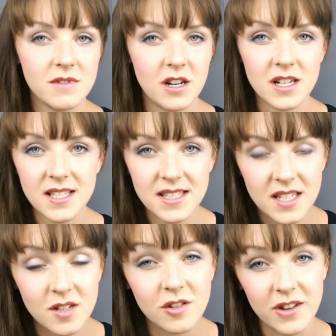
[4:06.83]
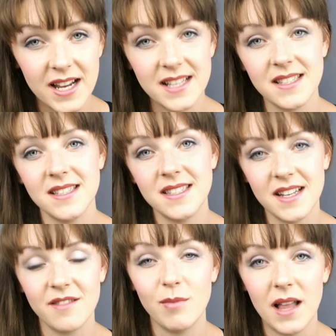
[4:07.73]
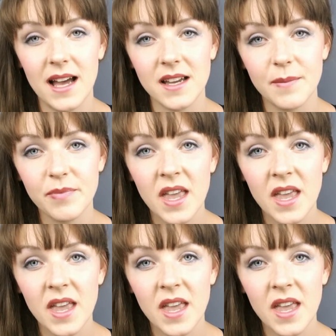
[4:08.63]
dark steel grays instead of black.